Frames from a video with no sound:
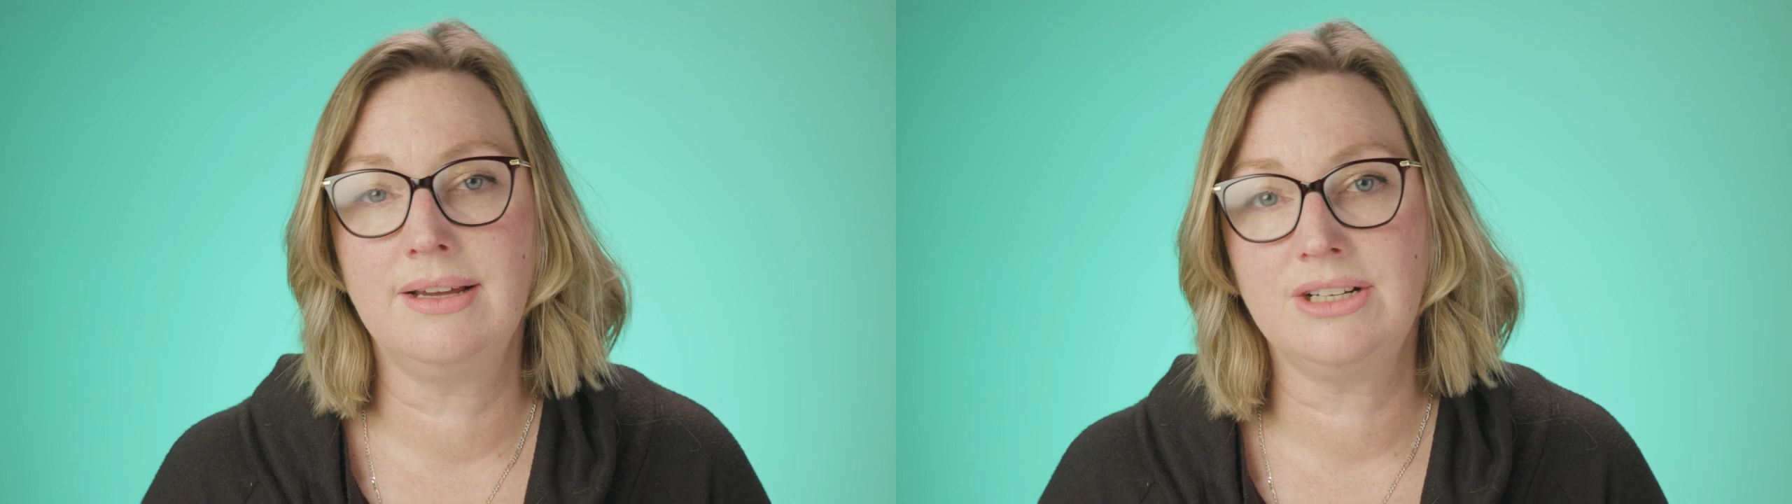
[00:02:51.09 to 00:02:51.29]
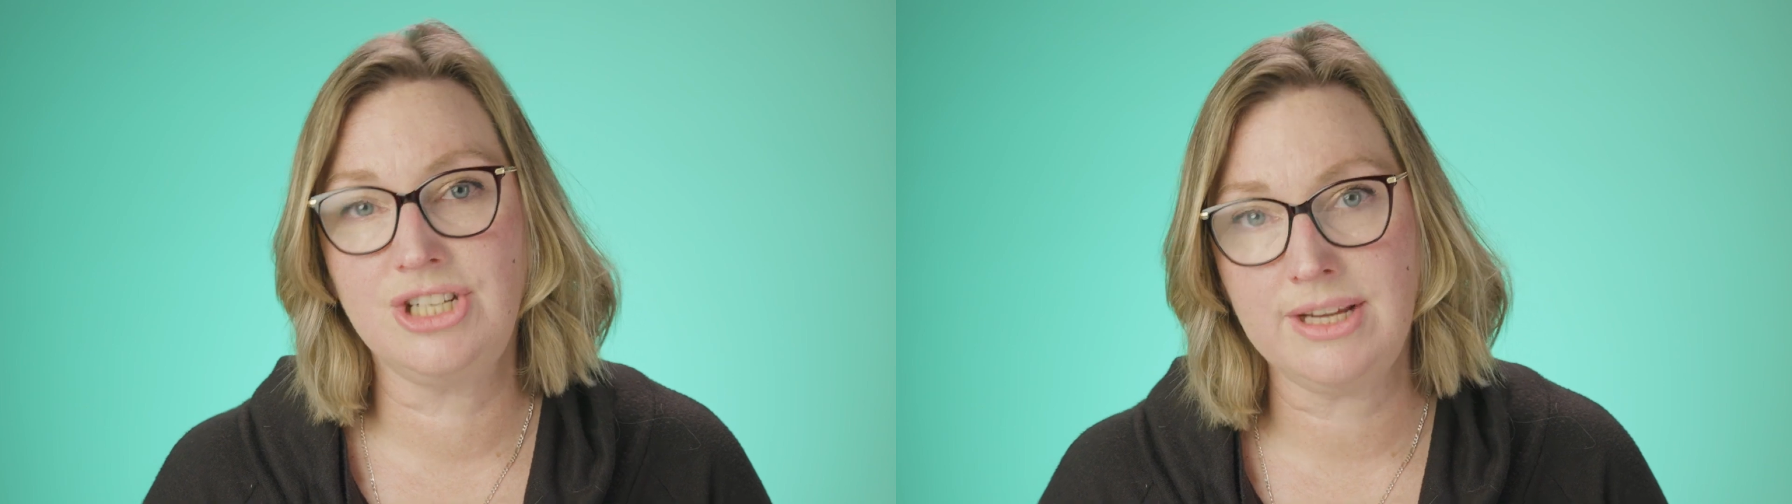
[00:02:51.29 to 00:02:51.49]

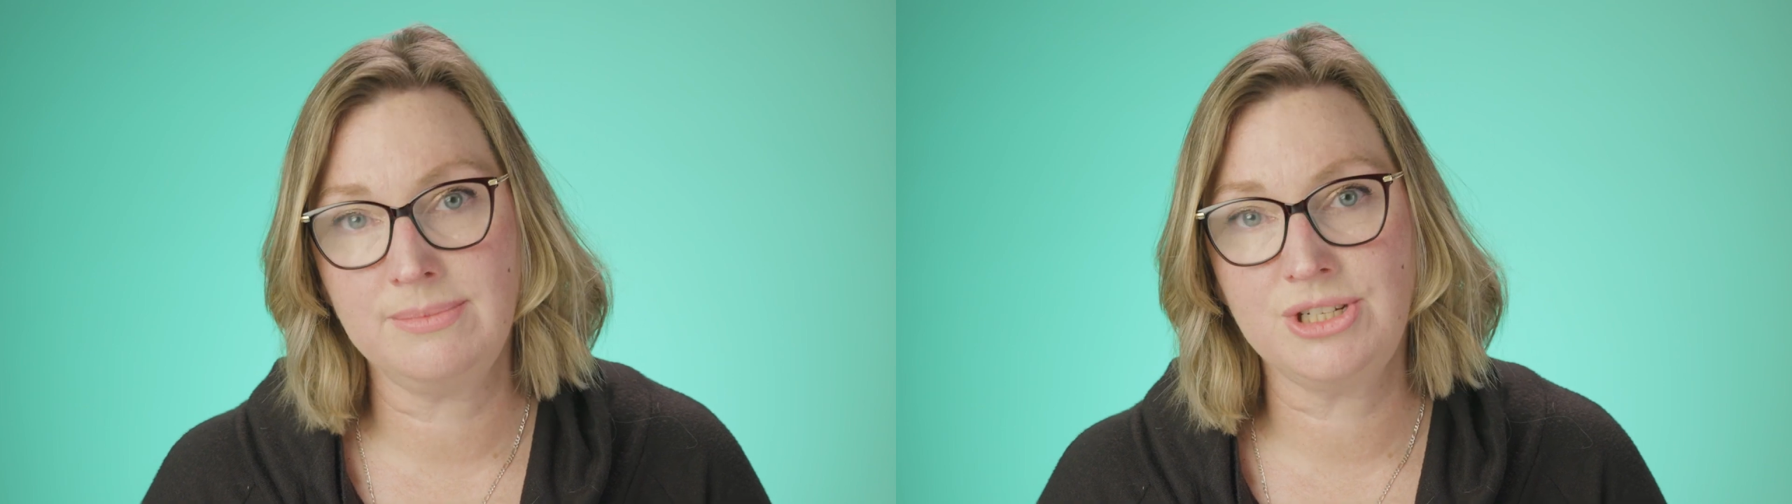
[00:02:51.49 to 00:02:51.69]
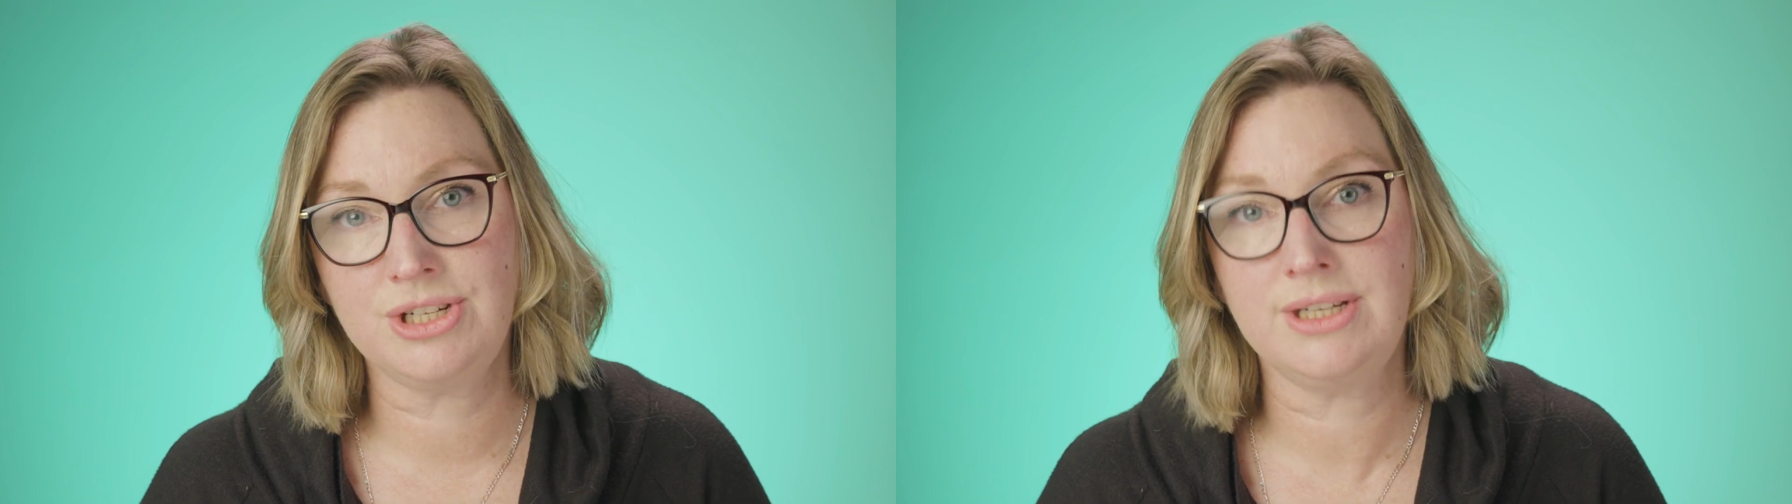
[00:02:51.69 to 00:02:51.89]

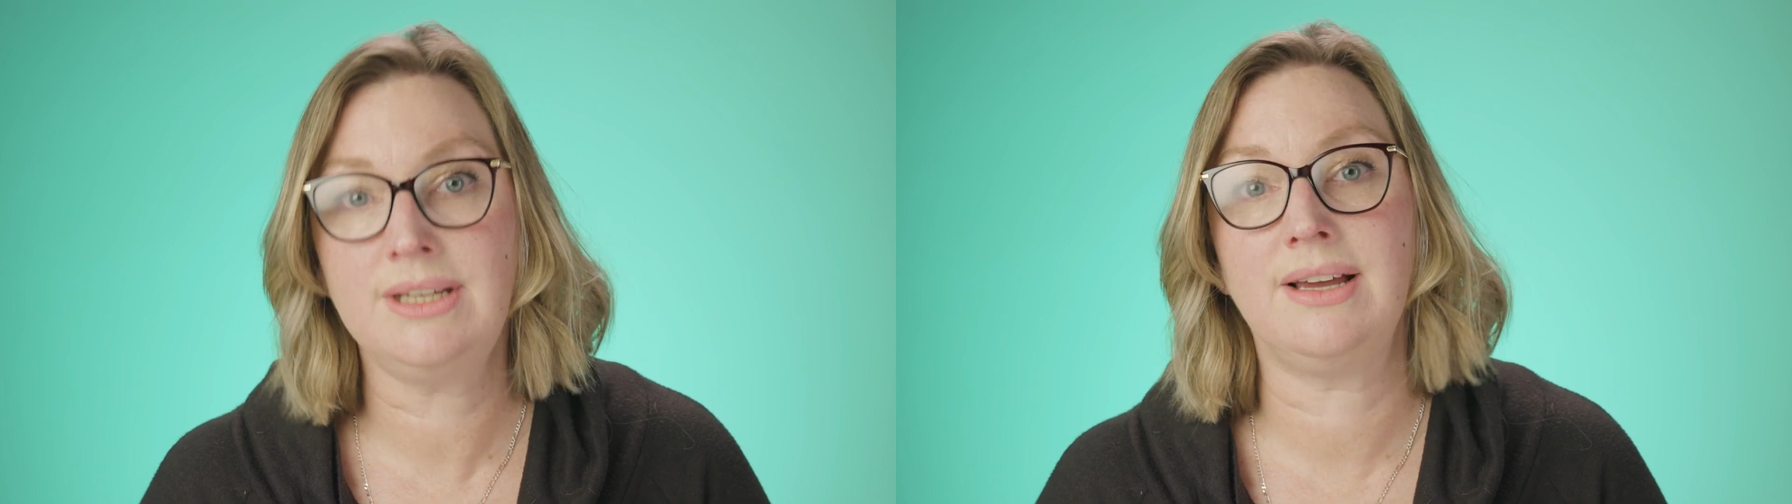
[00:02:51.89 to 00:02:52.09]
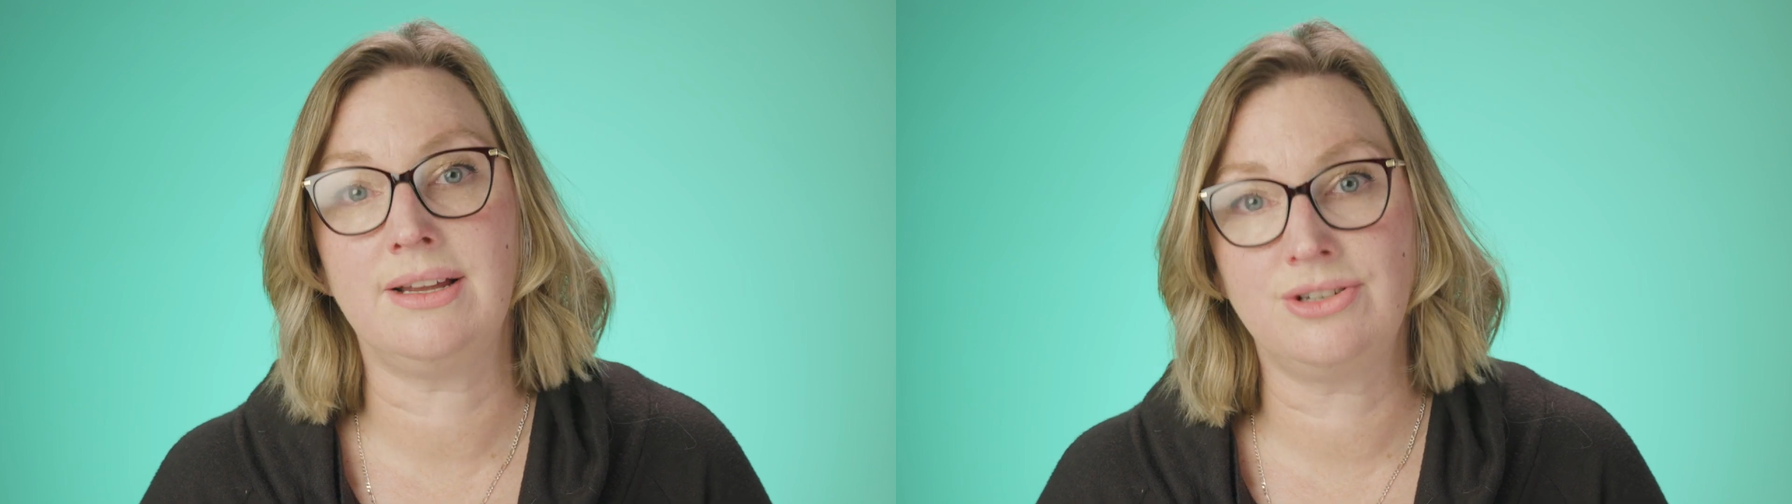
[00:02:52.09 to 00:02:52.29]

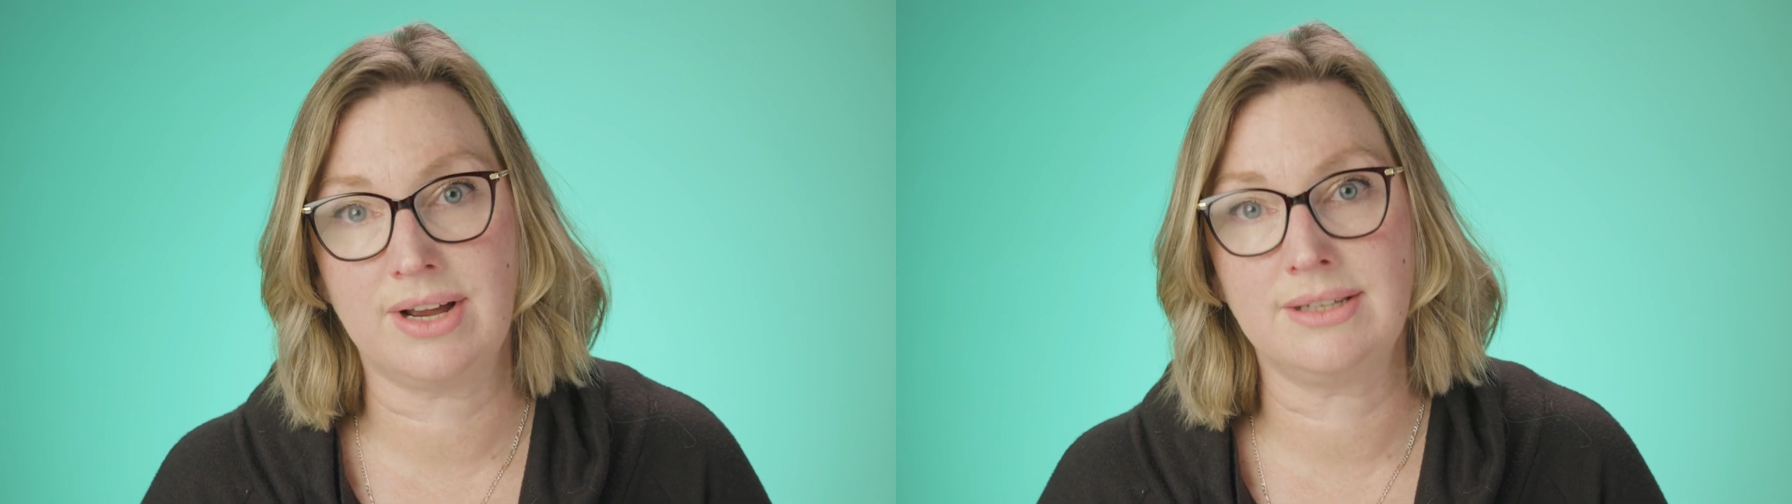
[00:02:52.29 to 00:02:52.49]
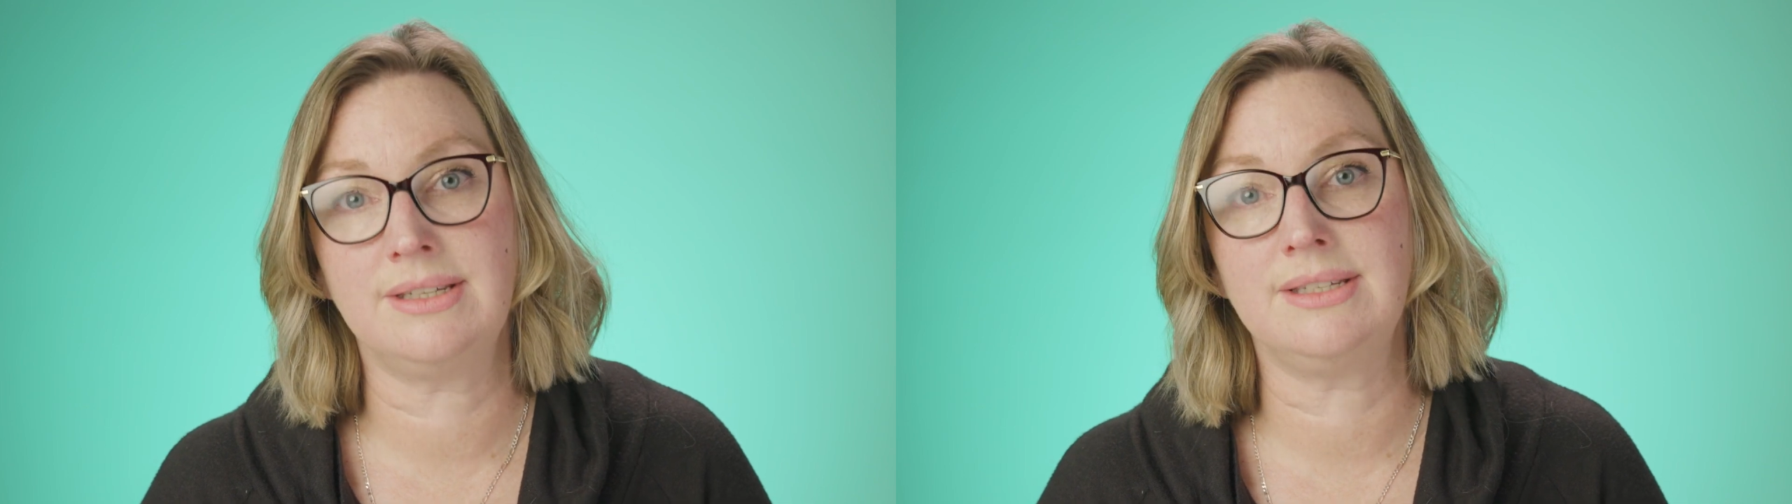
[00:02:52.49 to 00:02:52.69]
GMT
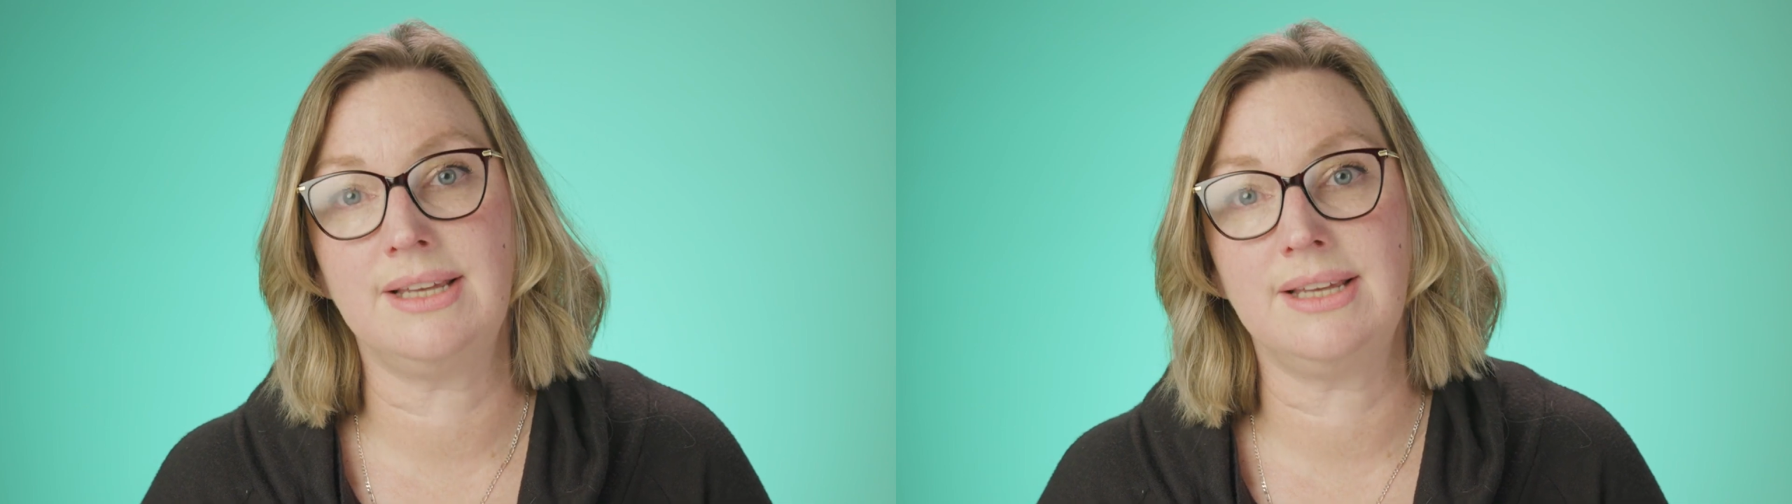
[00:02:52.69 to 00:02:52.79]
addresses